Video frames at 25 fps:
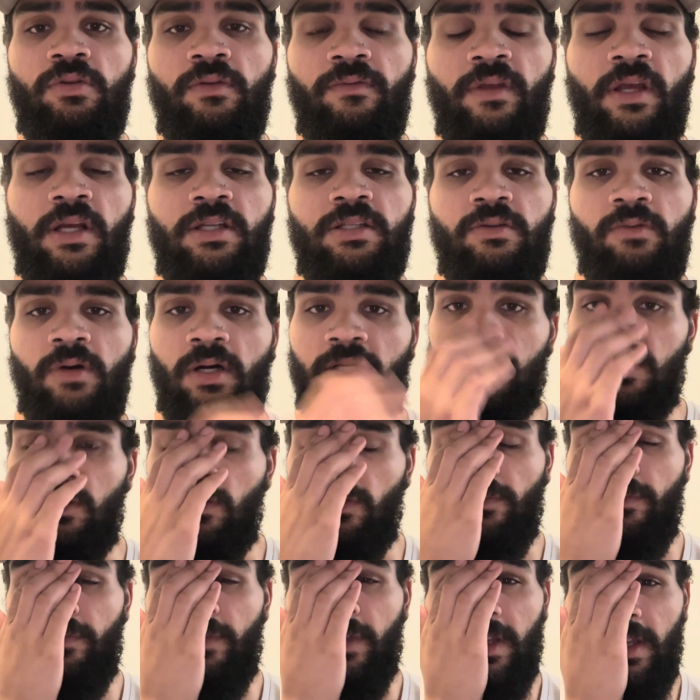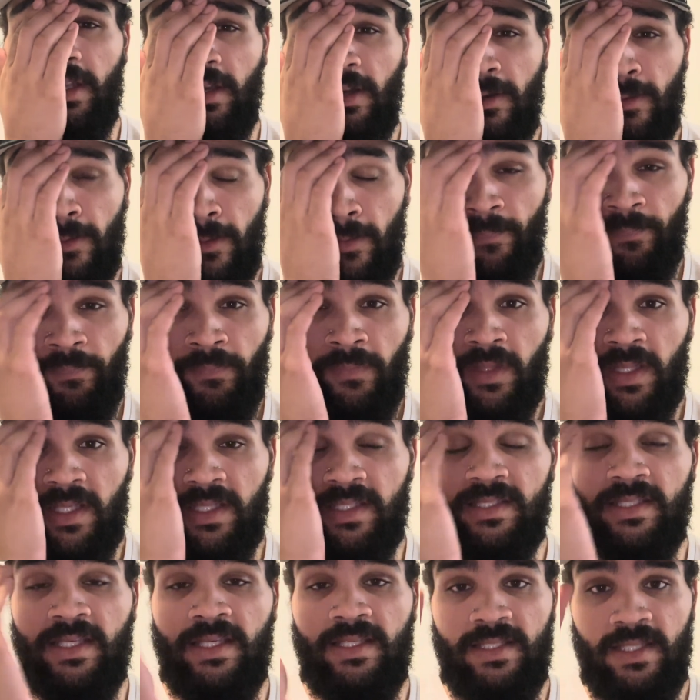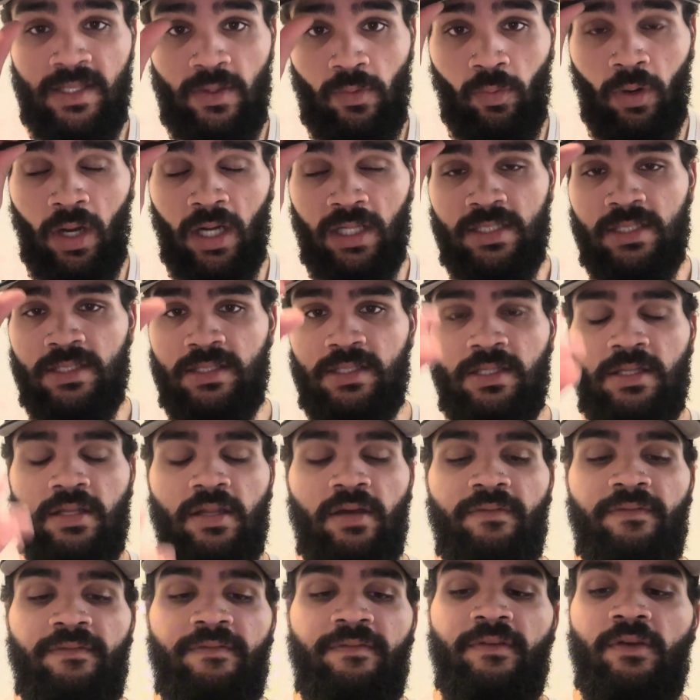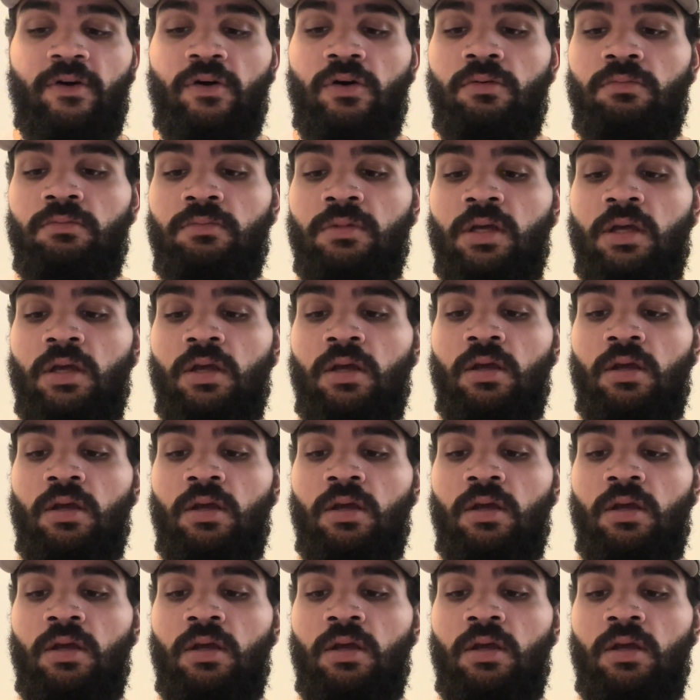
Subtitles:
If you actually watch the whole video, he says he watches enough film